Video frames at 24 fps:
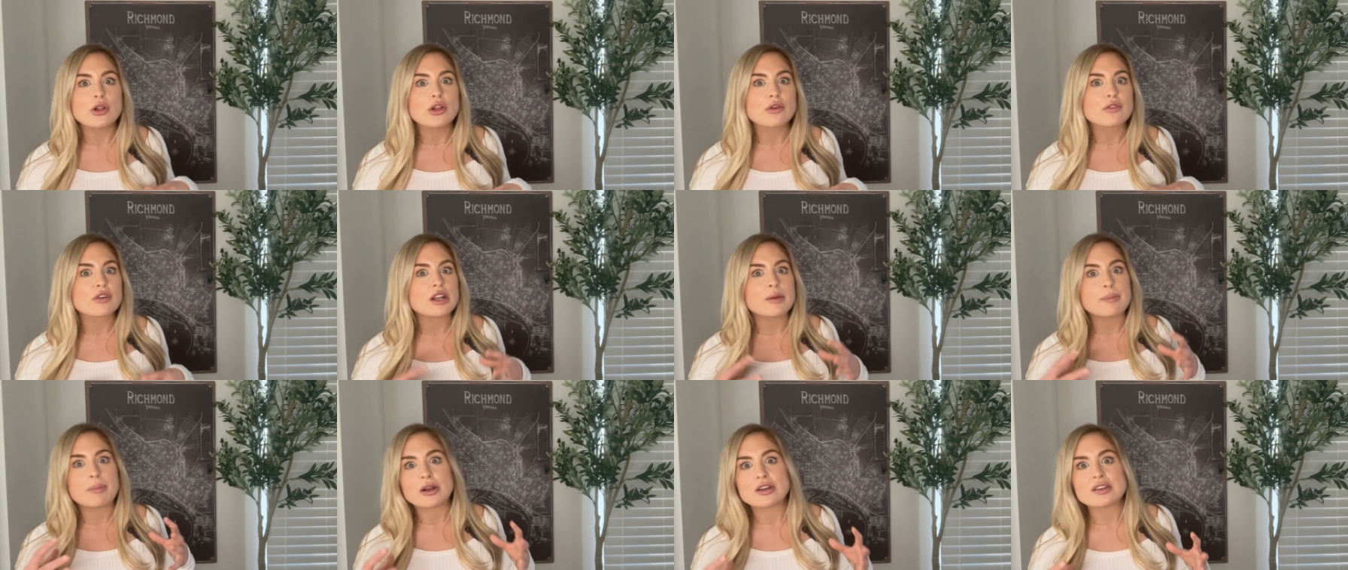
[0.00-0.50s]

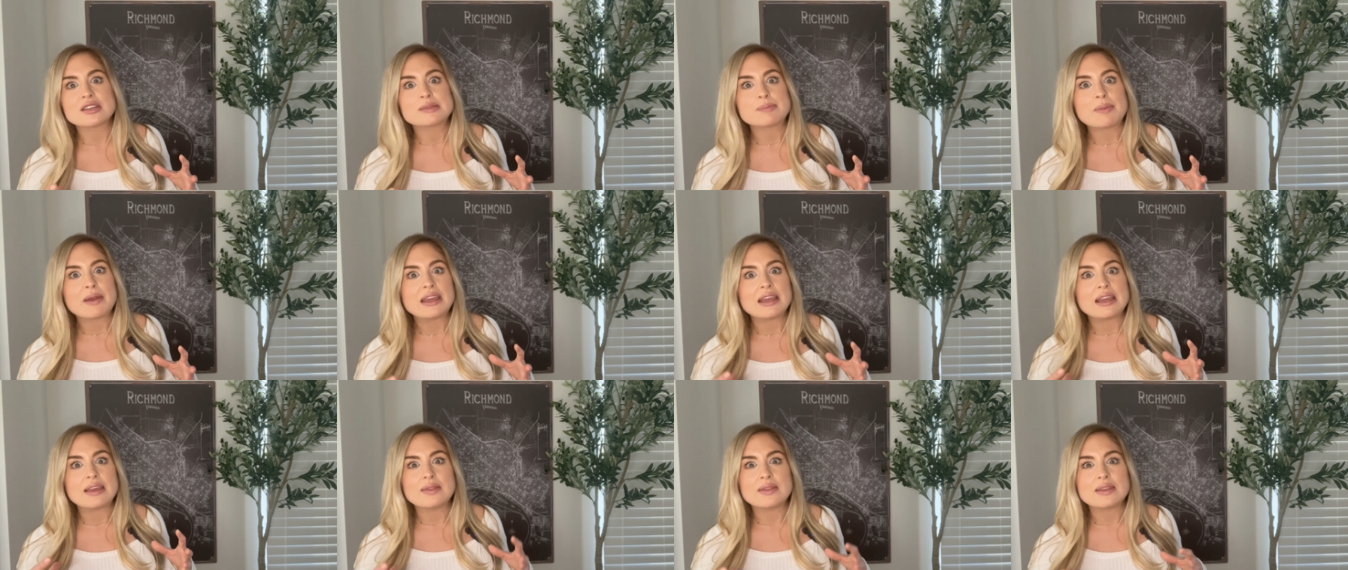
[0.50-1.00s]
over to
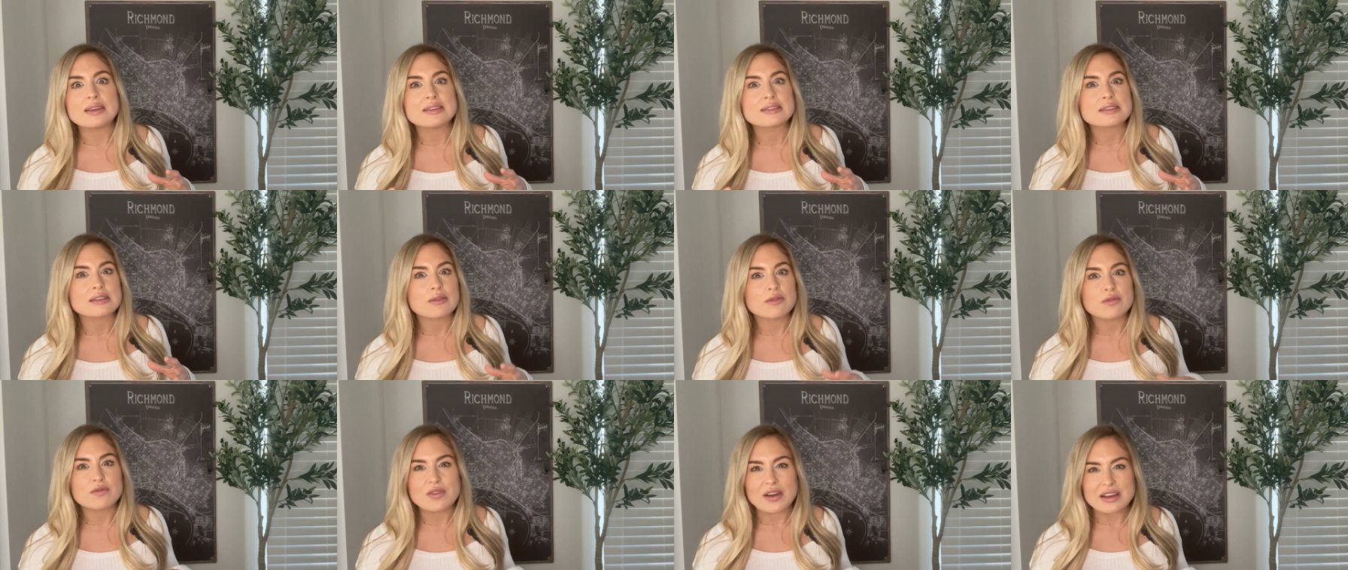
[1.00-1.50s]
participate in these
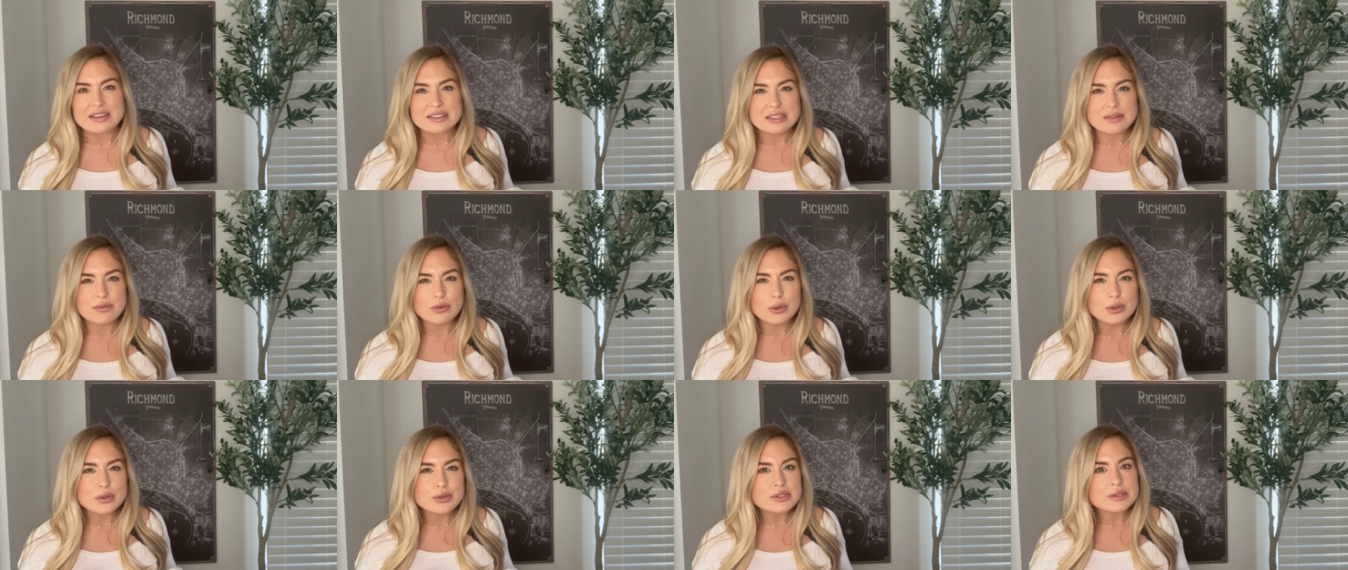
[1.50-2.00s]

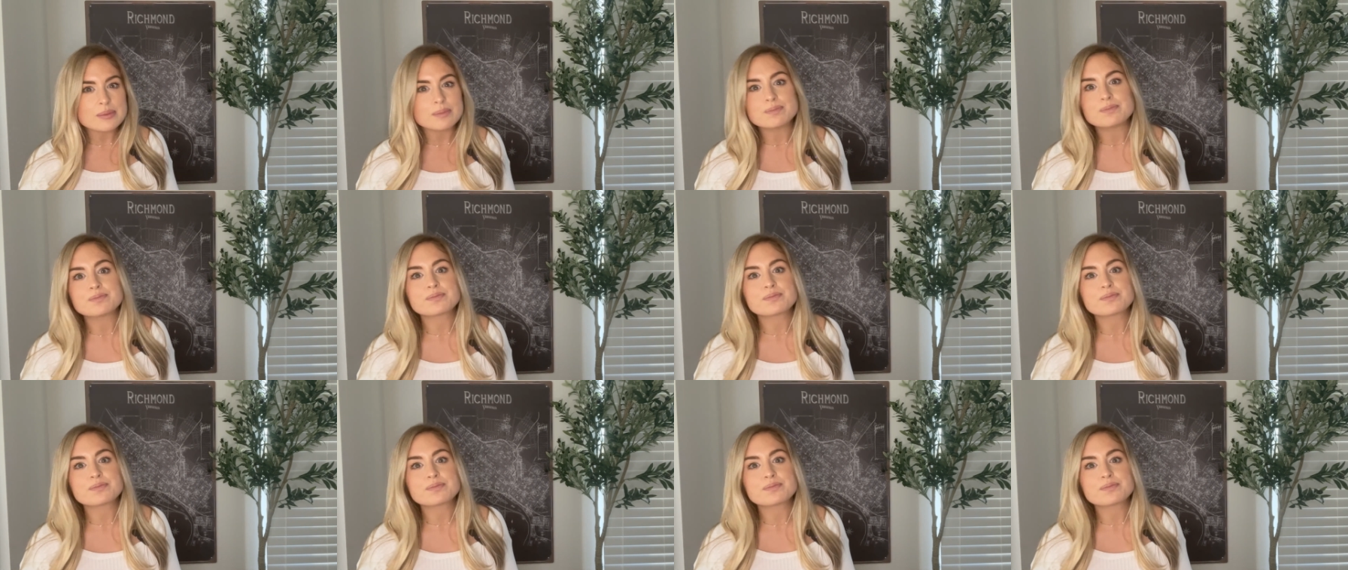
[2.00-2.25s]
festivals,